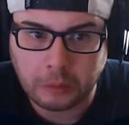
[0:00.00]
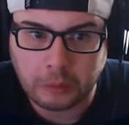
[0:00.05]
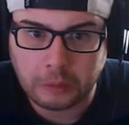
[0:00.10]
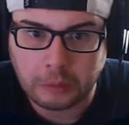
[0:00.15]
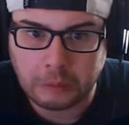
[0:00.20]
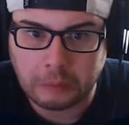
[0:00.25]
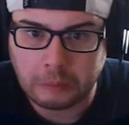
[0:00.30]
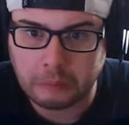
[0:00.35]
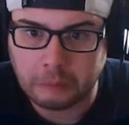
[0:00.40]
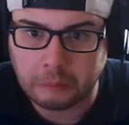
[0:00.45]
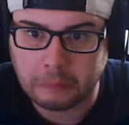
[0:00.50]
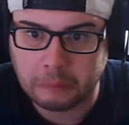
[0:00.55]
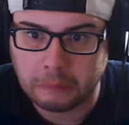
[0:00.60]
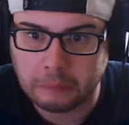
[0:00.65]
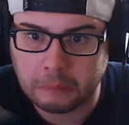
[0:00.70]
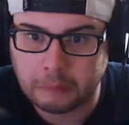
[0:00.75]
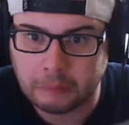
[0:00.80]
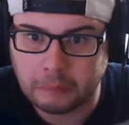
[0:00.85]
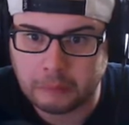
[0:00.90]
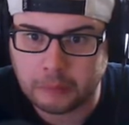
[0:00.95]
Uh,
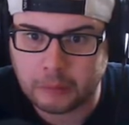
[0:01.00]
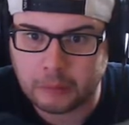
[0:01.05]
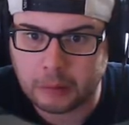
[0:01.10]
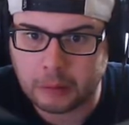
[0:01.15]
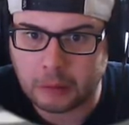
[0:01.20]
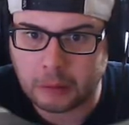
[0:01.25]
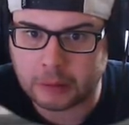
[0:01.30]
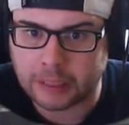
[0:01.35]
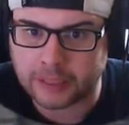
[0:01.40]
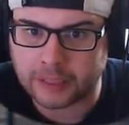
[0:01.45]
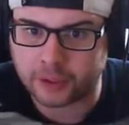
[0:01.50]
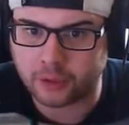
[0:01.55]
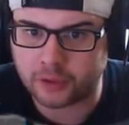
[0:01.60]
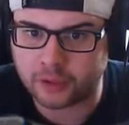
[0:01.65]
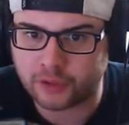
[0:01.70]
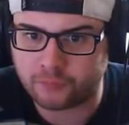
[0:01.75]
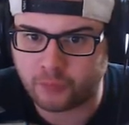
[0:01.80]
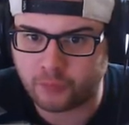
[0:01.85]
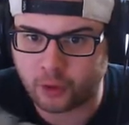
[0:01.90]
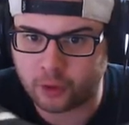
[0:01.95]
okay, so
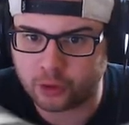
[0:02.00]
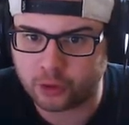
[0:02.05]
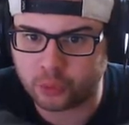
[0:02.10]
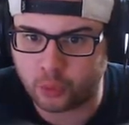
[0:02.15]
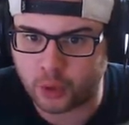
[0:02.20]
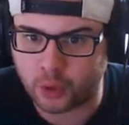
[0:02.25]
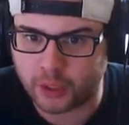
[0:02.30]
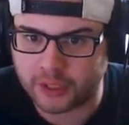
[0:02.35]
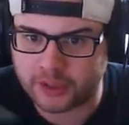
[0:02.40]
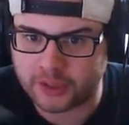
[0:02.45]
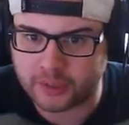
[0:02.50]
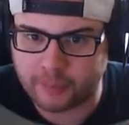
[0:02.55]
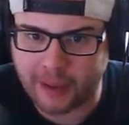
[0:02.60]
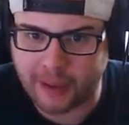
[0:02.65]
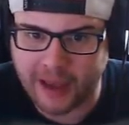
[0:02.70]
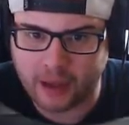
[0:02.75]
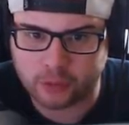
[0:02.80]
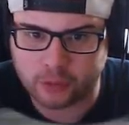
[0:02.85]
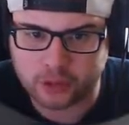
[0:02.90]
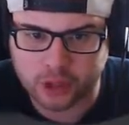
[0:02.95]
this first one is
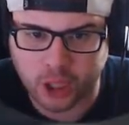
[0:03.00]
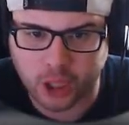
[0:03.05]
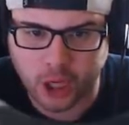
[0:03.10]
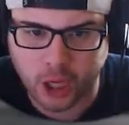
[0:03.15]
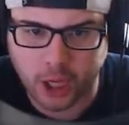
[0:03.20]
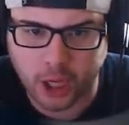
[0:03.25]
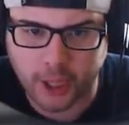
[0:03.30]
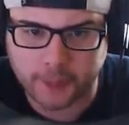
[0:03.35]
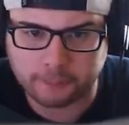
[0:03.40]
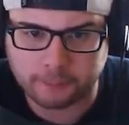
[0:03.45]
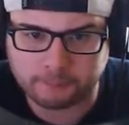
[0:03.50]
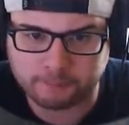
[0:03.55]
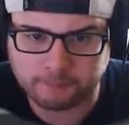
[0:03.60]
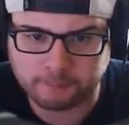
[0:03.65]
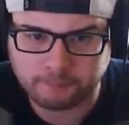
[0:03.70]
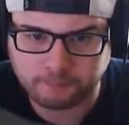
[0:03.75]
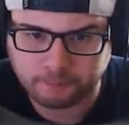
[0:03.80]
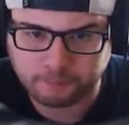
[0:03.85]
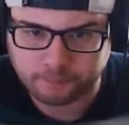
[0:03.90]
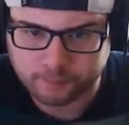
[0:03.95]
about um,
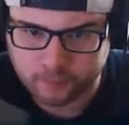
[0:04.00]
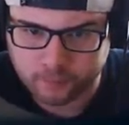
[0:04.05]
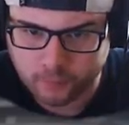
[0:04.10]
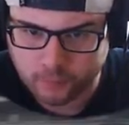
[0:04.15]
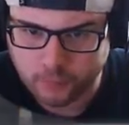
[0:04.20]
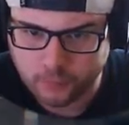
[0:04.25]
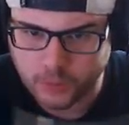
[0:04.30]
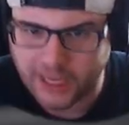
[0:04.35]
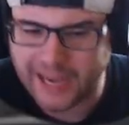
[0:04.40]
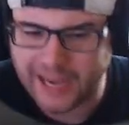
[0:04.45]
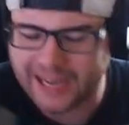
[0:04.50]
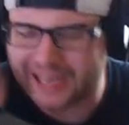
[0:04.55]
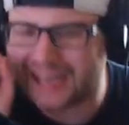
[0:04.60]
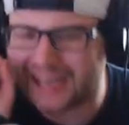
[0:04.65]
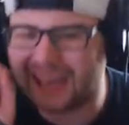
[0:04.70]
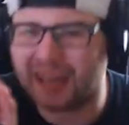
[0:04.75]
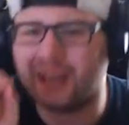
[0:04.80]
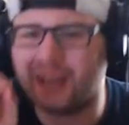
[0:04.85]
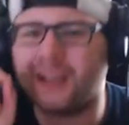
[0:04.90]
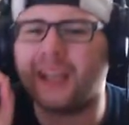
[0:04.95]
a
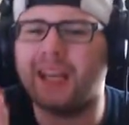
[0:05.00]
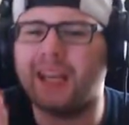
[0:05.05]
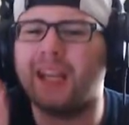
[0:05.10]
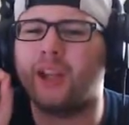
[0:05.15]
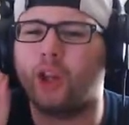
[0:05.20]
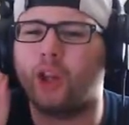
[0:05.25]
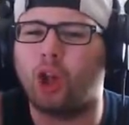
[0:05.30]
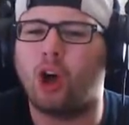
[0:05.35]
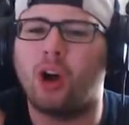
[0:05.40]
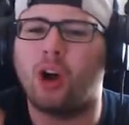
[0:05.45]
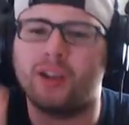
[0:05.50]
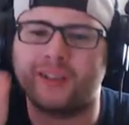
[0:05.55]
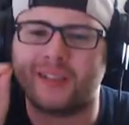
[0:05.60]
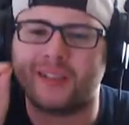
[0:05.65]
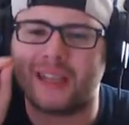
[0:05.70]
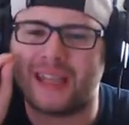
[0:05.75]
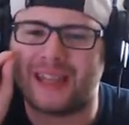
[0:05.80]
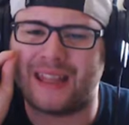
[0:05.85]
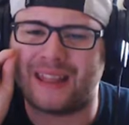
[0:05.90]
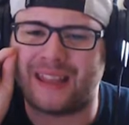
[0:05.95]
kid getting lost
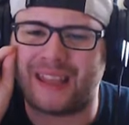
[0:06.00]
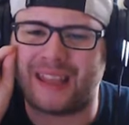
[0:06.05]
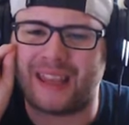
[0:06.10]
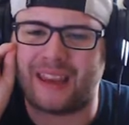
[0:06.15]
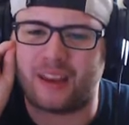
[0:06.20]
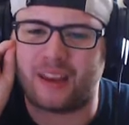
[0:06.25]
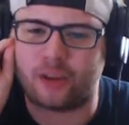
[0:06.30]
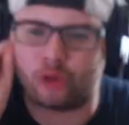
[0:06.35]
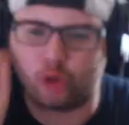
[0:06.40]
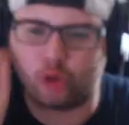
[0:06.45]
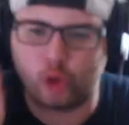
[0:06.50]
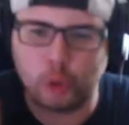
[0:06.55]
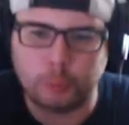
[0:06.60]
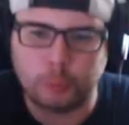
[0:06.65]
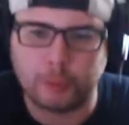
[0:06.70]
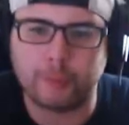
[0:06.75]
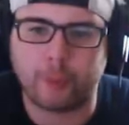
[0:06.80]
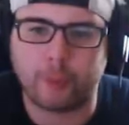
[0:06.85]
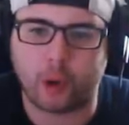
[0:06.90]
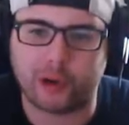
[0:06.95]
in the
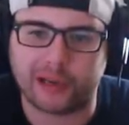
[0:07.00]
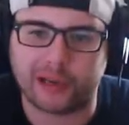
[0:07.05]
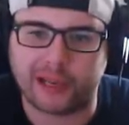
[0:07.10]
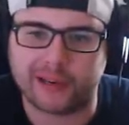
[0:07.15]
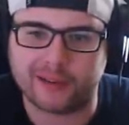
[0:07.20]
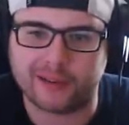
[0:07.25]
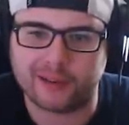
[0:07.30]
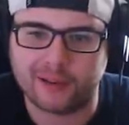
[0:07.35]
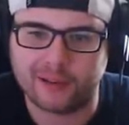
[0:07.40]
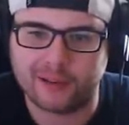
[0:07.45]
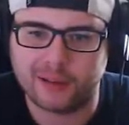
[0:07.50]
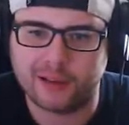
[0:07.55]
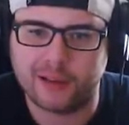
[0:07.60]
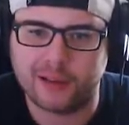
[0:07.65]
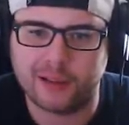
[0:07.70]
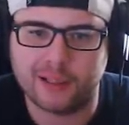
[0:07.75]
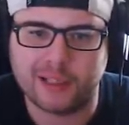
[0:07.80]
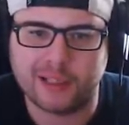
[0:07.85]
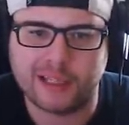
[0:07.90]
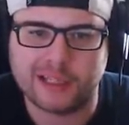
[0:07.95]
supermarket.
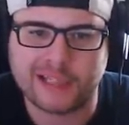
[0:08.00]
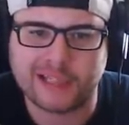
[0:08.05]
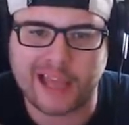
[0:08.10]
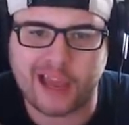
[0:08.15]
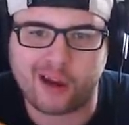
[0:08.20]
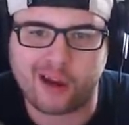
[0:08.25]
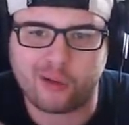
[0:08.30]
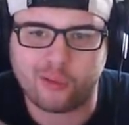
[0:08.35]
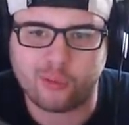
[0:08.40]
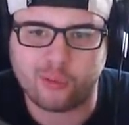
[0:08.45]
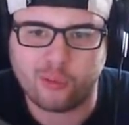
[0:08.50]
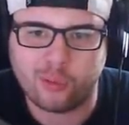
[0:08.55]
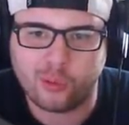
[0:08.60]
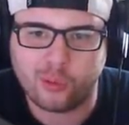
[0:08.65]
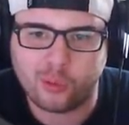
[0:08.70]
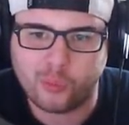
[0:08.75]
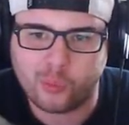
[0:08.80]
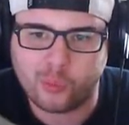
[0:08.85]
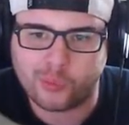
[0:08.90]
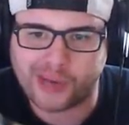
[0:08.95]
Now,
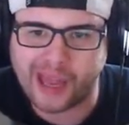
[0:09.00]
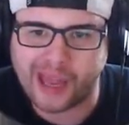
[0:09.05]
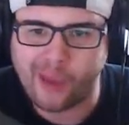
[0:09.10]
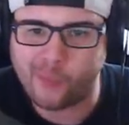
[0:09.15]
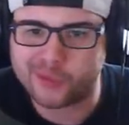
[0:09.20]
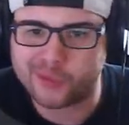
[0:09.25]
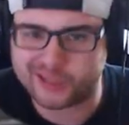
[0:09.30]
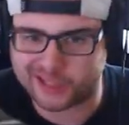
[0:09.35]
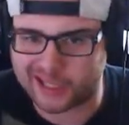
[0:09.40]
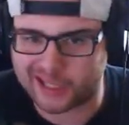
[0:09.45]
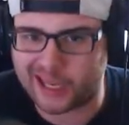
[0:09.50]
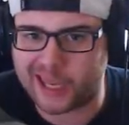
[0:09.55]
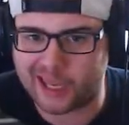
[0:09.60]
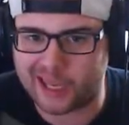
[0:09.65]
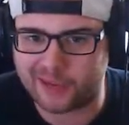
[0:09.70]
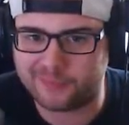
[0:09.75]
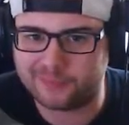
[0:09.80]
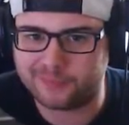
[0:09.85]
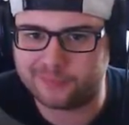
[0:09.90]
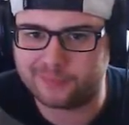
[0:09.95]
when I was a
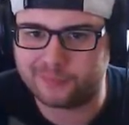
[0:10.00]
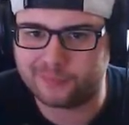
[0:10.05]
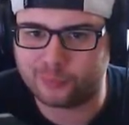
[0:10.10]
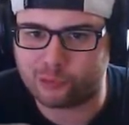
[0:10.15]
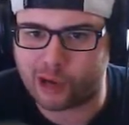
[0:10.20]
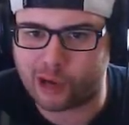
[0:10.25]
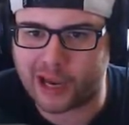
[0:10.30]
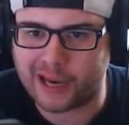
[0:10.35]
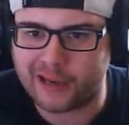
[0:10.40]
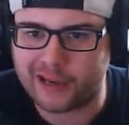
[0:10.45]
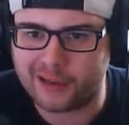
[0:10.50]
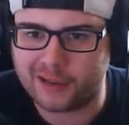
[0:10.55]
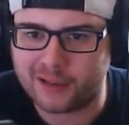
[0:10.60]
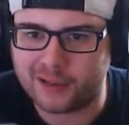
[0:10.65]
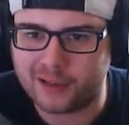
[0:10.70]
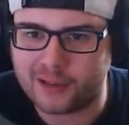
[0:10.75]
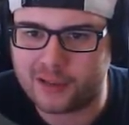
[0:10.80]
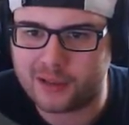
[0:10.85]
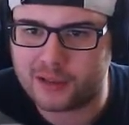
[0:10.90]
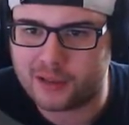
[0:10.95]
kid, right,
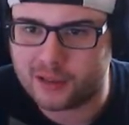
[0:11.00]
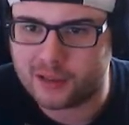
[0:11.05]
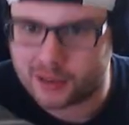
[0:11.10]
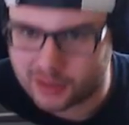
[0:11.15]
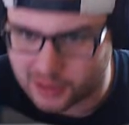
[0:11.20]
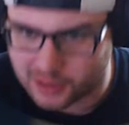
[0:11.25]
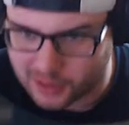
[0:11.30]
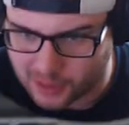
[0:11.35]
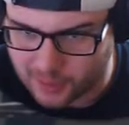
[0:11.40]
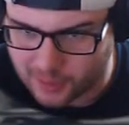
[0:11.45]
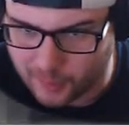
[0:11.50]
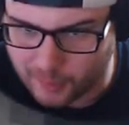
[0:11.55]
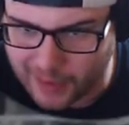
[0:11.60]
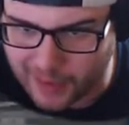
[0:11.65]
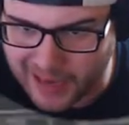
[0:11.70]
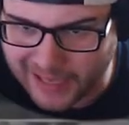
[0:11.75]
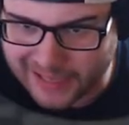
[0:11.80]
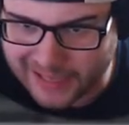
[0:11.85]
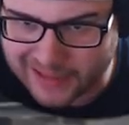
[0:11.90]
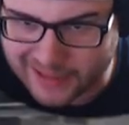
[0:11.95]

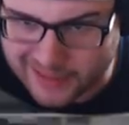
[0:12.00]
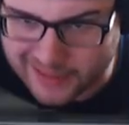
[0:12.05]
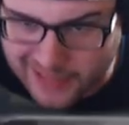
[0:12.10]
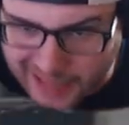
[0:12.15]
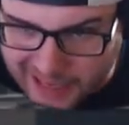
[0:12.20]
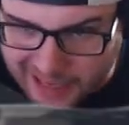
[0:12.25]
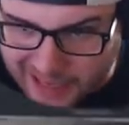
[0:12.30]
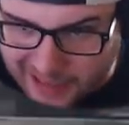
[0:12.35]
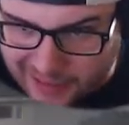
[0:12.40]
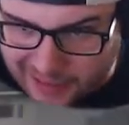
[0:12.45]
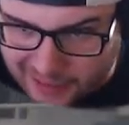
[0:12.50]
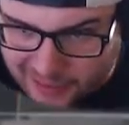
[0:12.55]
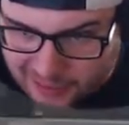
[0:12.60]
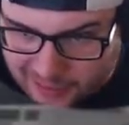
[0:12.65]
back in the day,